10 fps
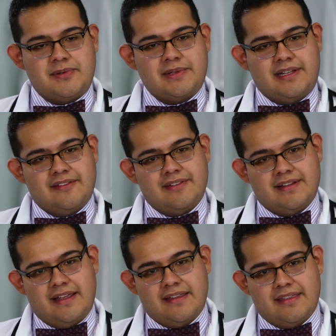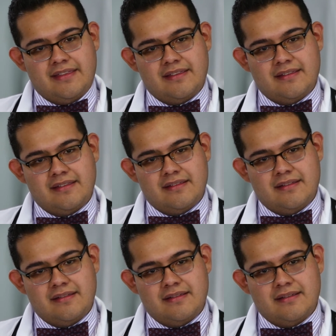between life and death.
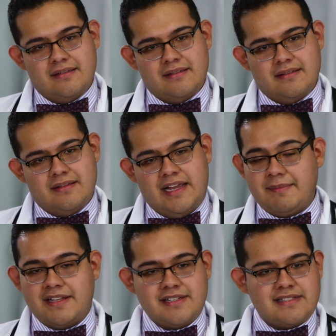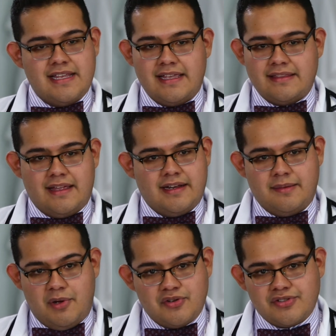And I'm not just saying that in an
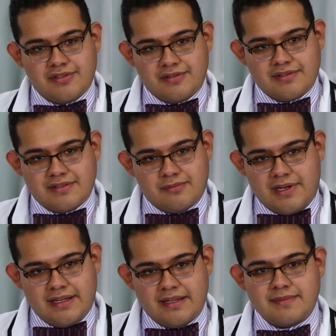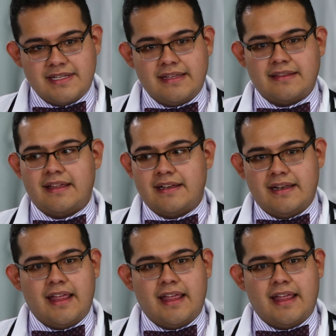emotional way, I'm saying that in